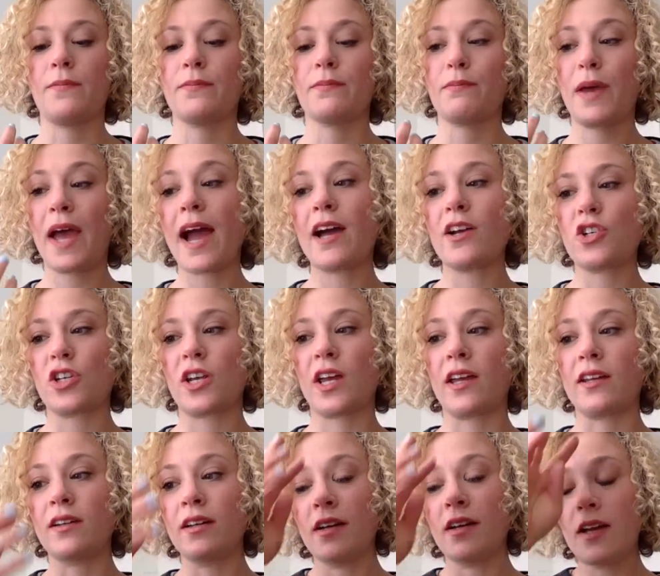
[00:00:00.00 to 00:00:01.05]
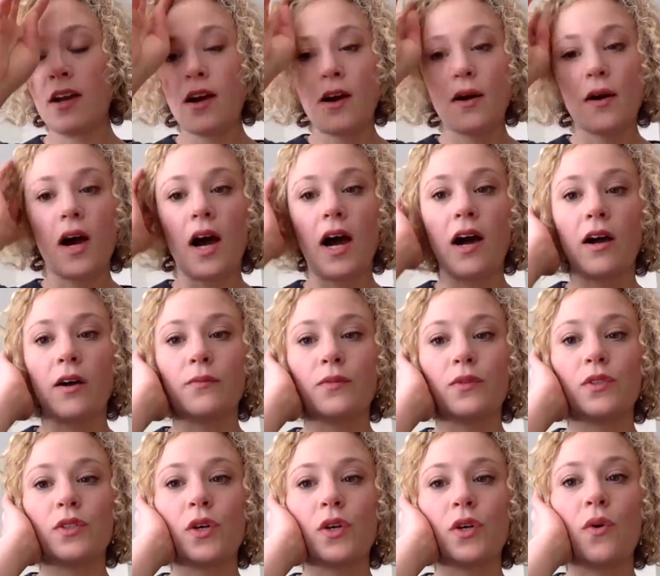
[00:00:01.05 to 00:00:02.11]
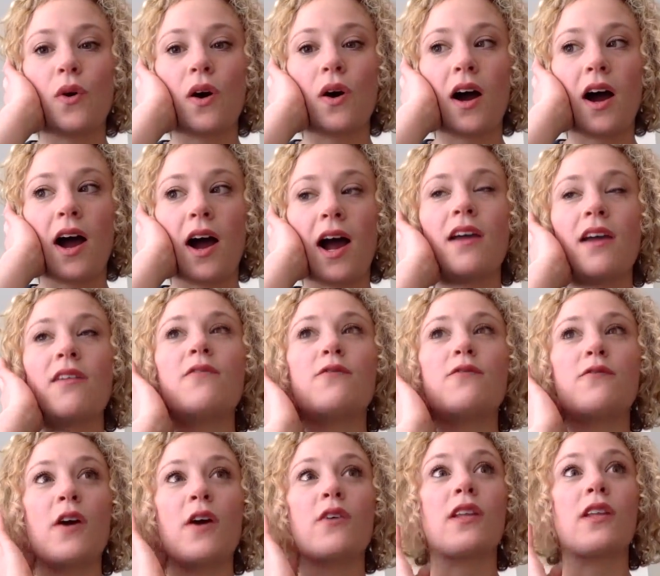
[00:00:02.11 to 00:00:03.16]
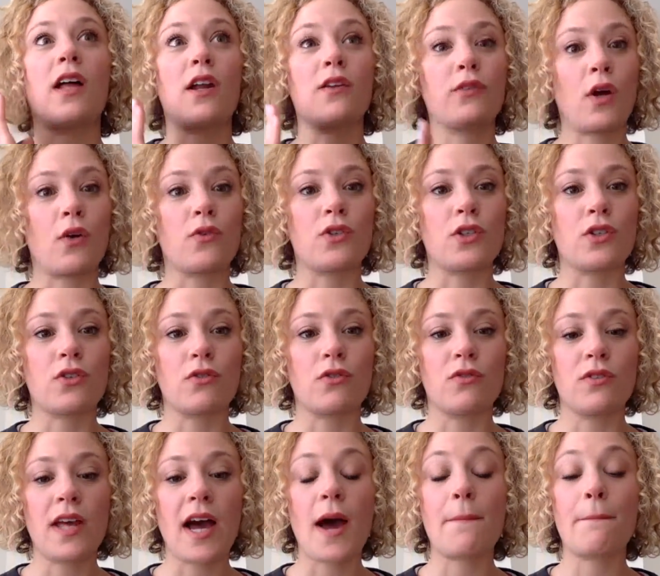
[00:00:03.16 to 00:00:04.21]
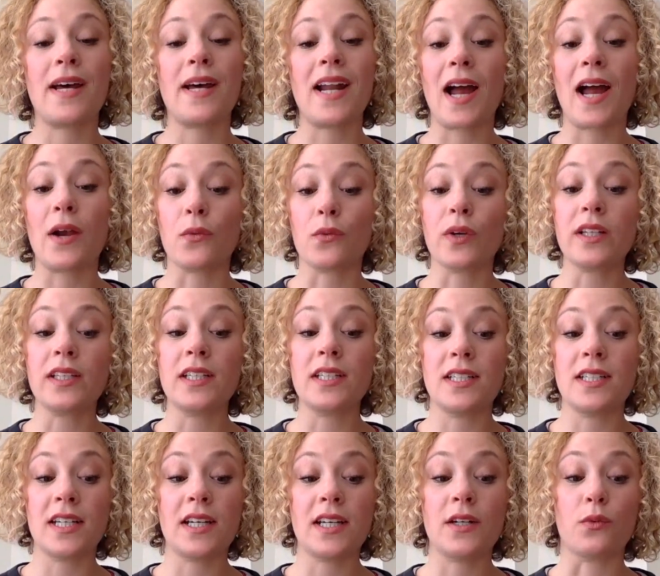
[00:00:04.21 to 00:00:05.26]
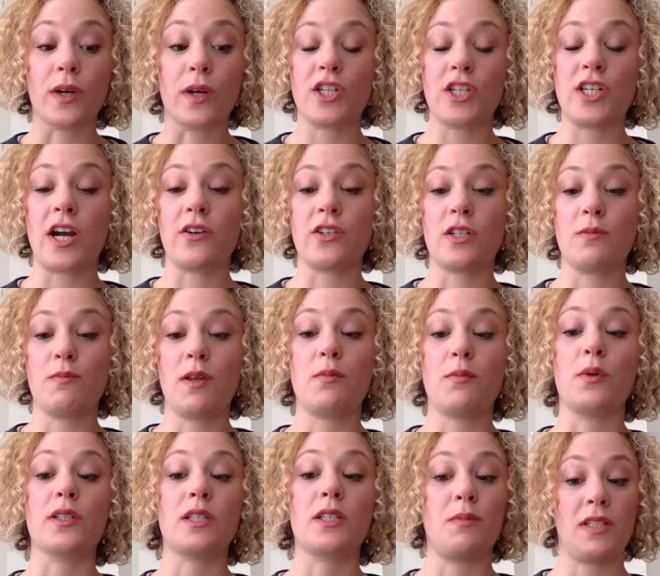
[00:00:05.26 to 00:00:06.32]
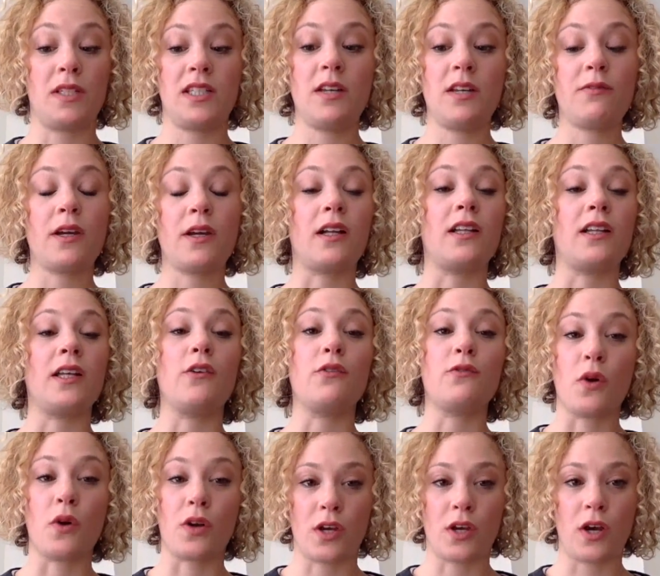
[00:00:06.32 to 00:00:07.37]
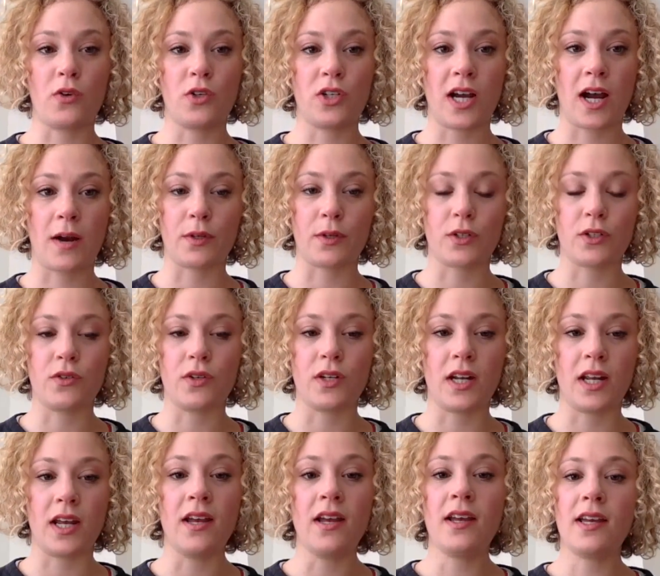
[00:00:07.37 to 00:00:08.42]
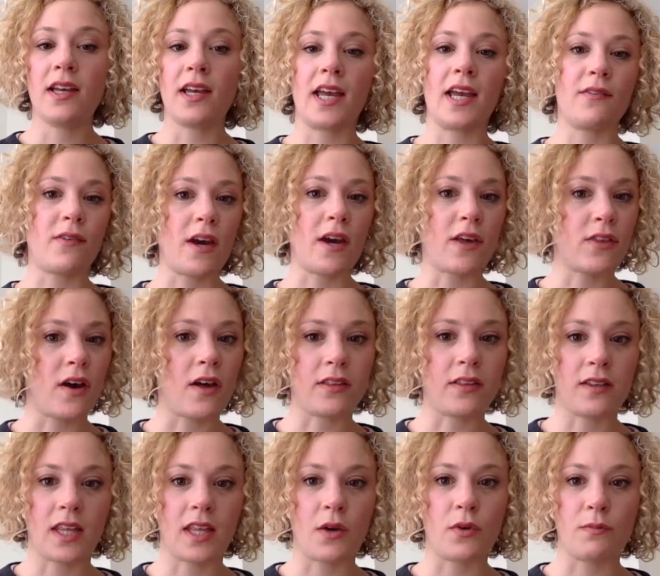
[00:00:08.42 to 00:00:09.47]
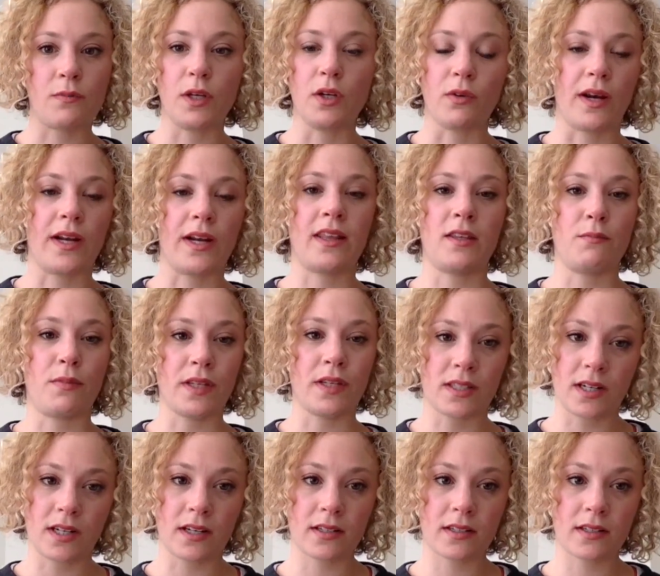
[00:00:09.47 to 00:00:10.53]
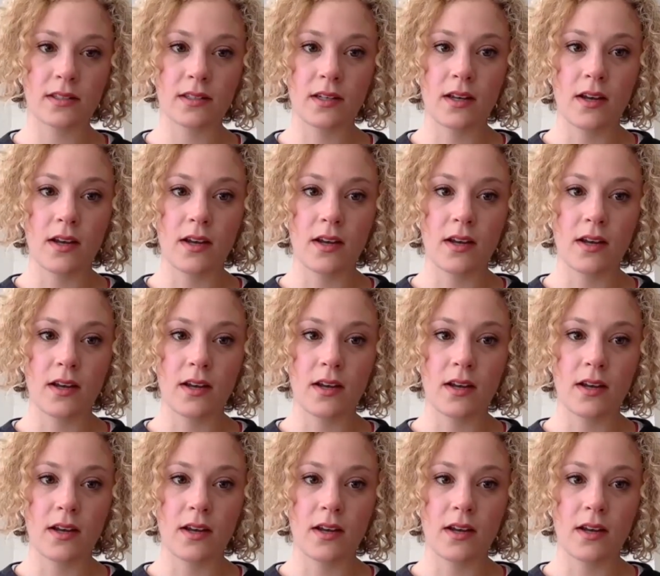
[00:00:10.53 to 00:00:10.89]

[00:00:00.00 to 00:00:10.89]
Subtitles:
passion. So I've found a lot of coaches through that, but I really did reach out to people specifically for the coaching opportunity if I thought that they would be great at the business.